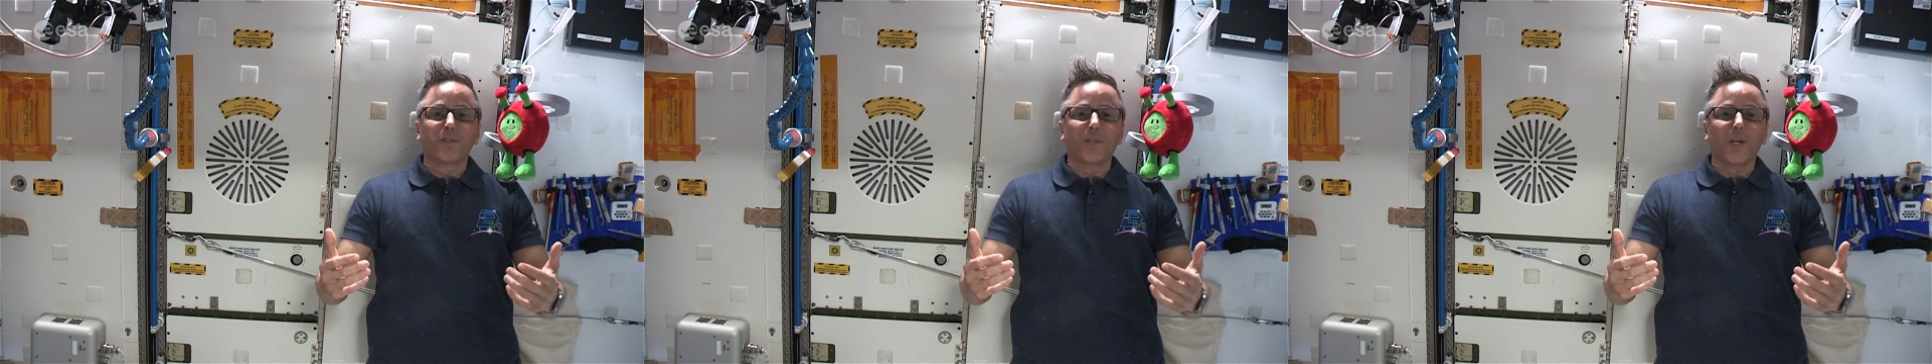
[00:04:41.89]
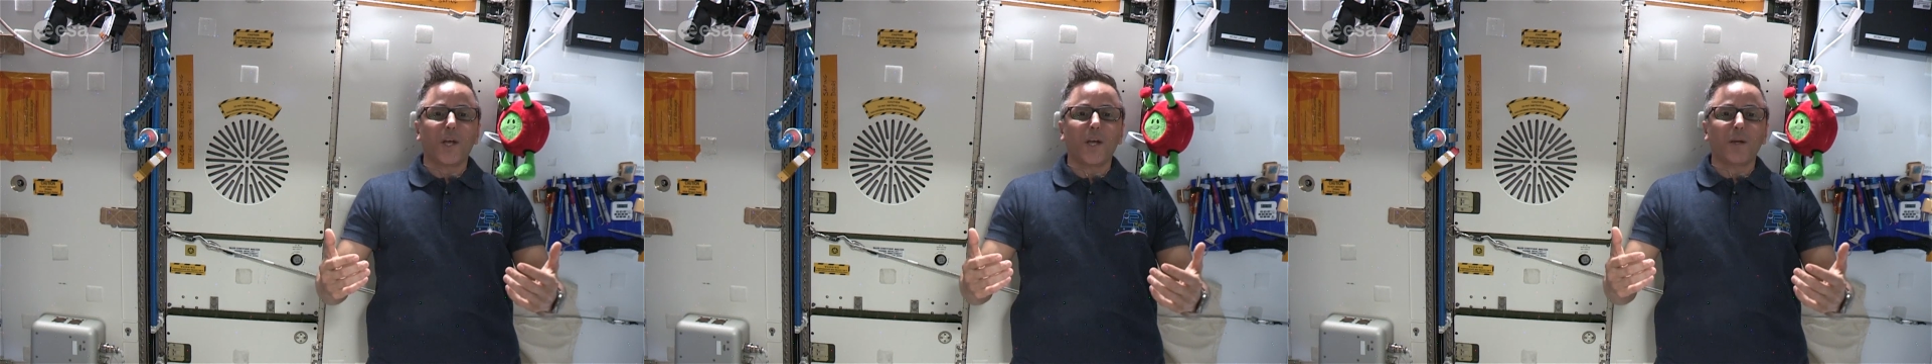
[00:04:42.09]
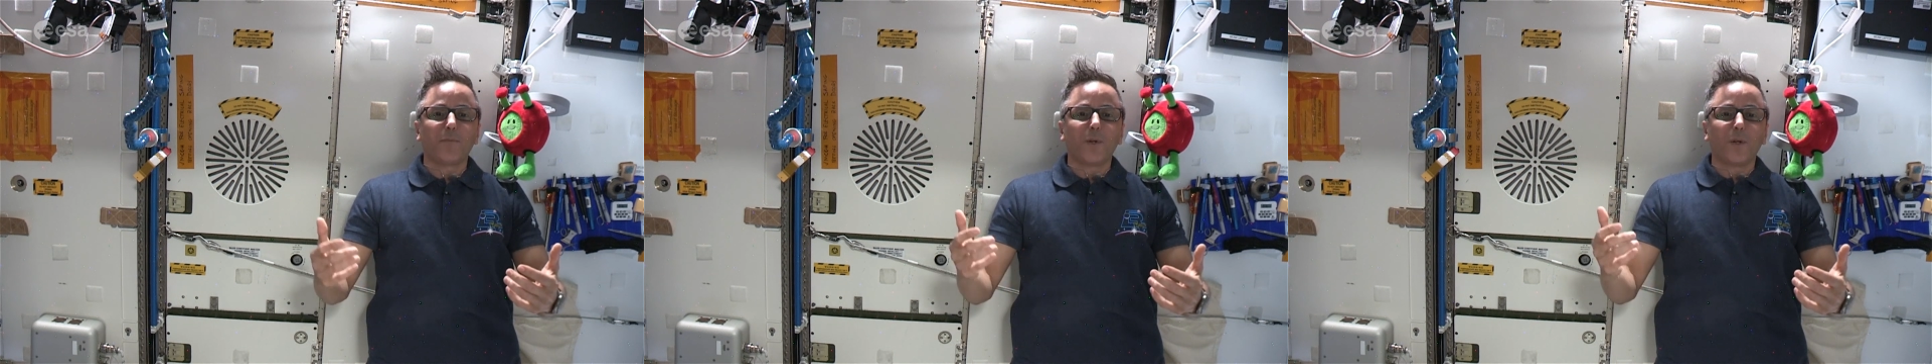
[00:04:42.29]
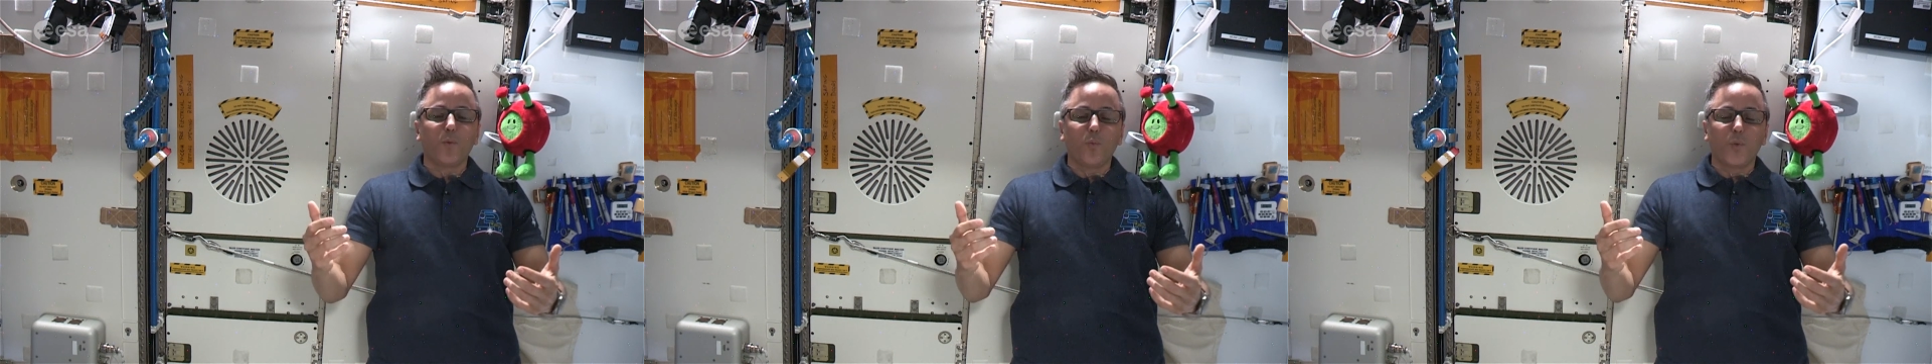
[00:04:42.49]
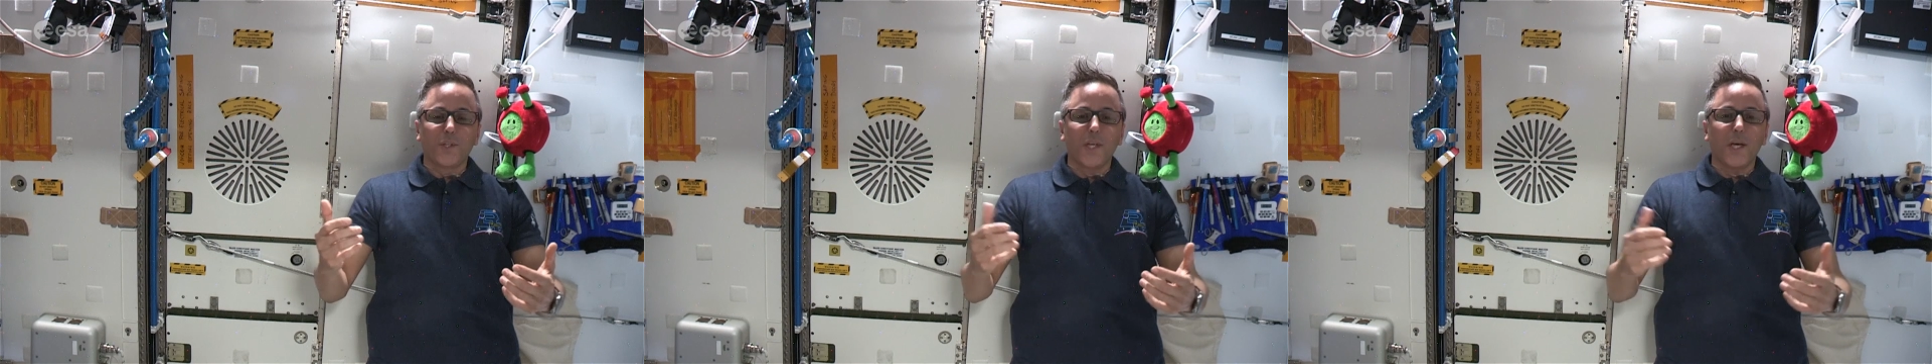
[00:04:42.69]
of time
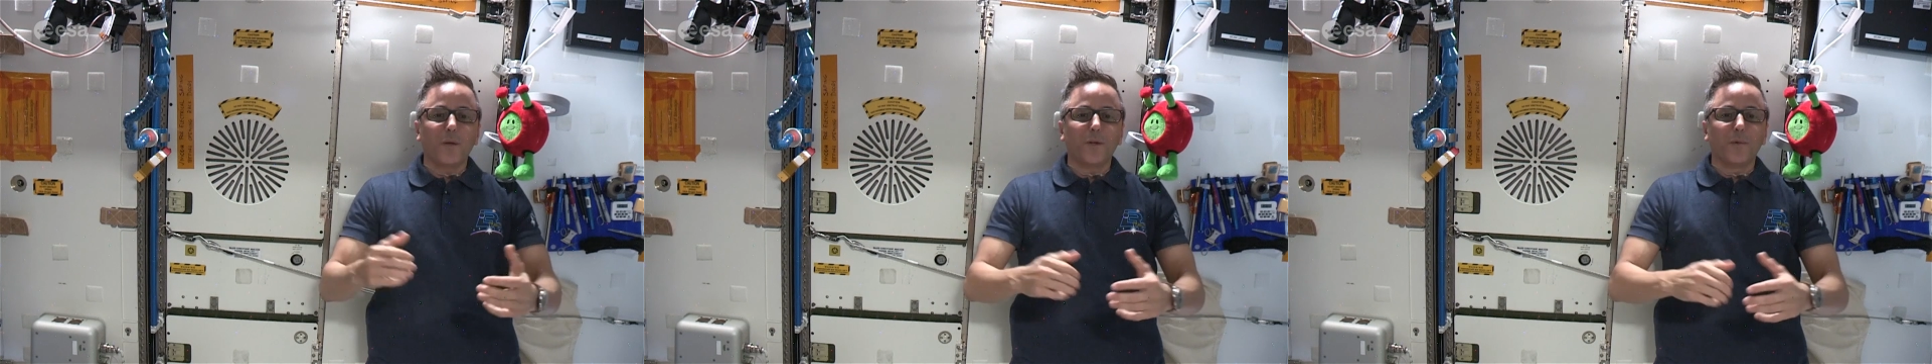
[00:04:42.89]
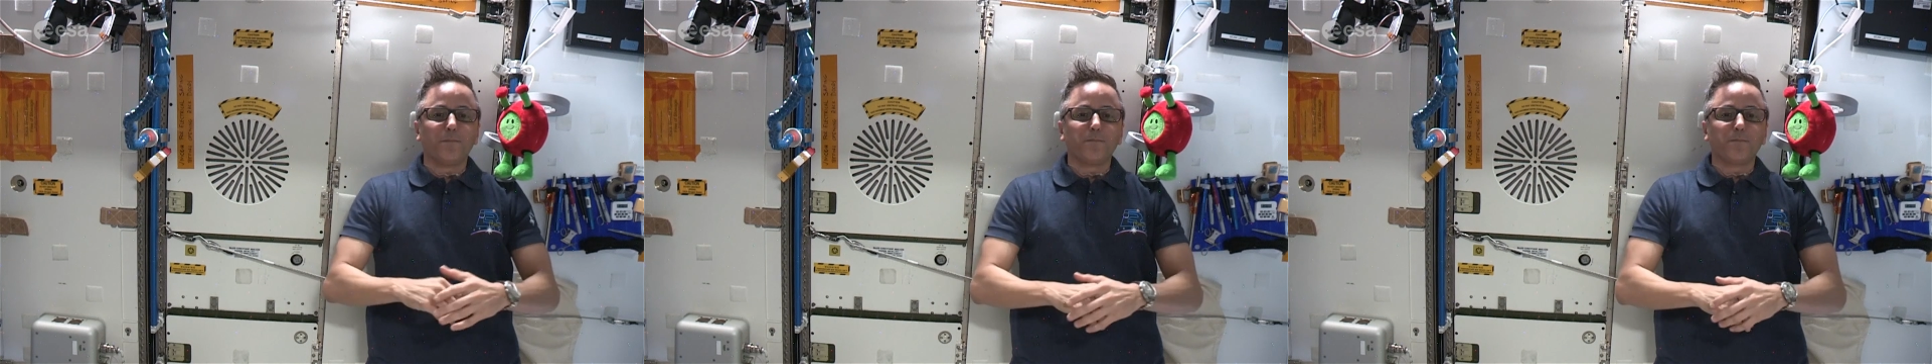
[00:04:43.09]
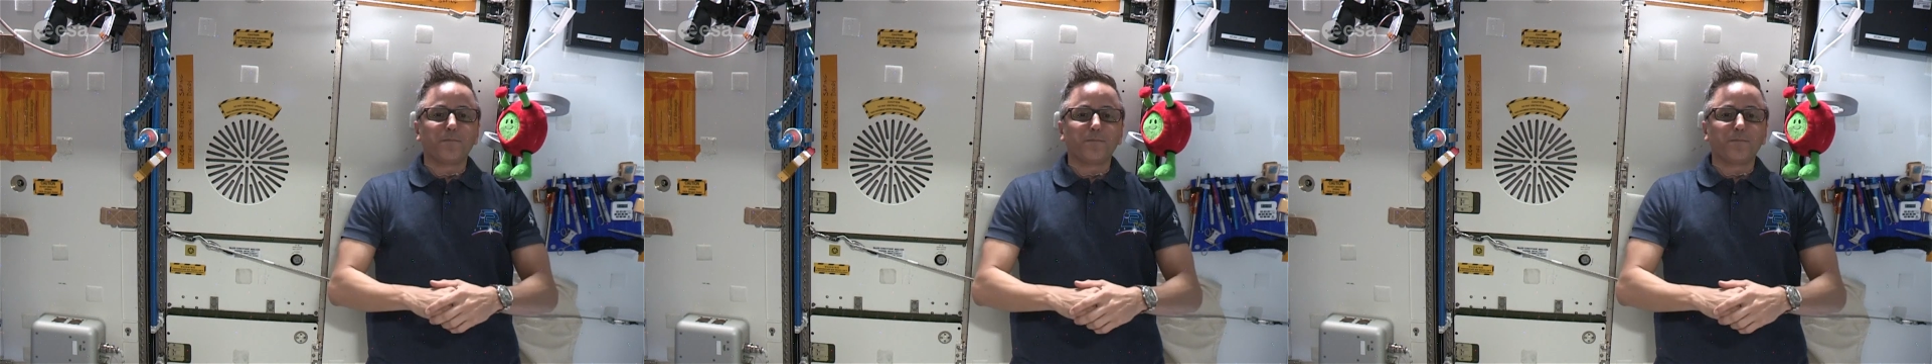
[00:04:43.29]
without them.